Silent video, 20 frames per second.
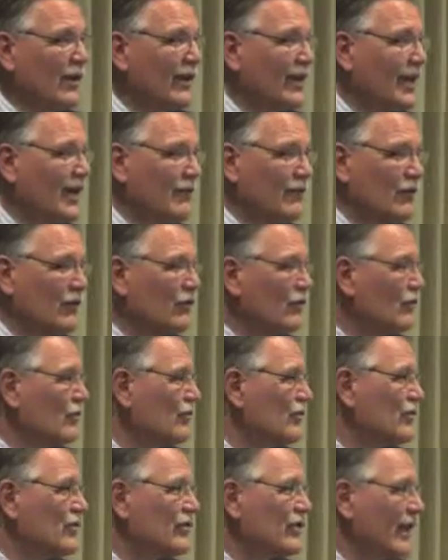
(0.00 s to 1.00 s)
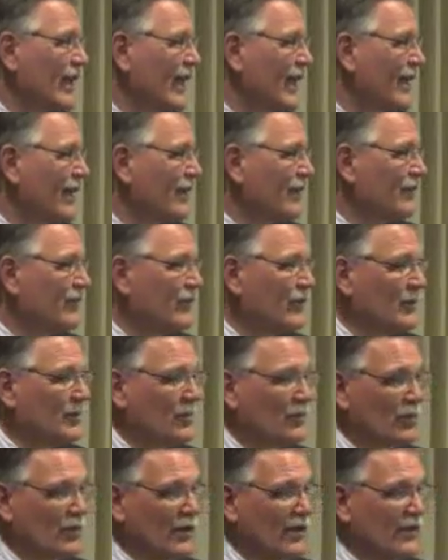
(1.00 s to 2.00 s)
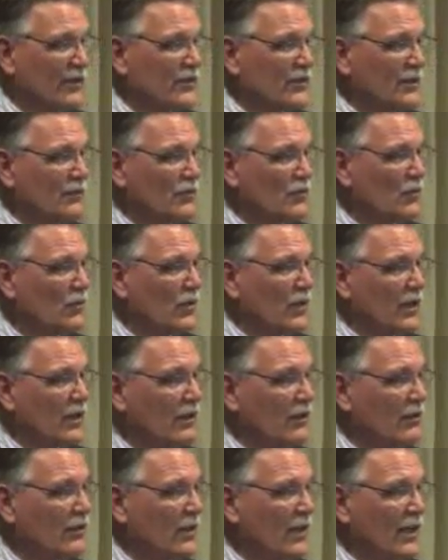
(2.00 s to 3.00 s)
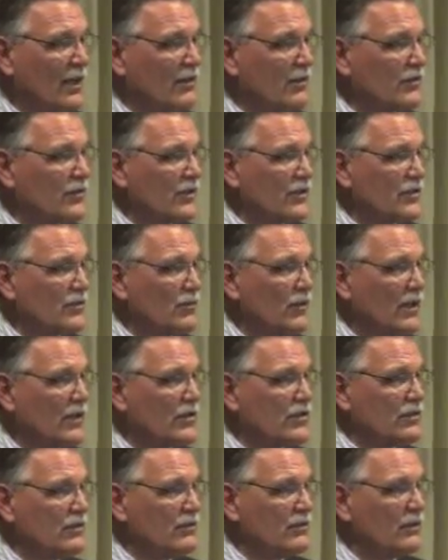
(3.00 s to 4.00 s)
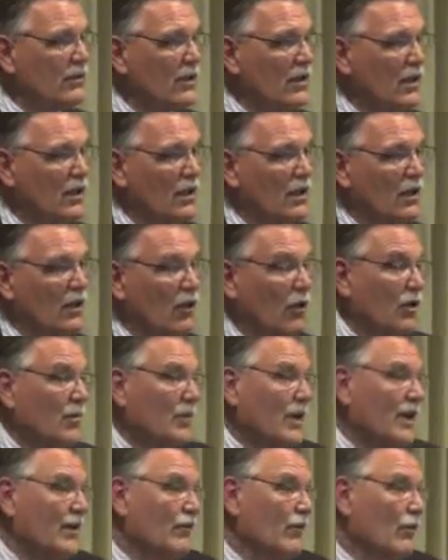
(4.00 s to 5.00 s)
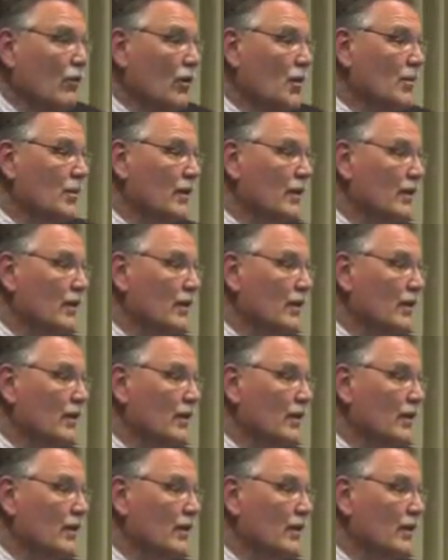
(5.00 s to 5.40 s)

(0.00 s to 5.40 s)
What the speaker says: into kind of a loose sand, footprints everywhere kind of situation. Or it may roll up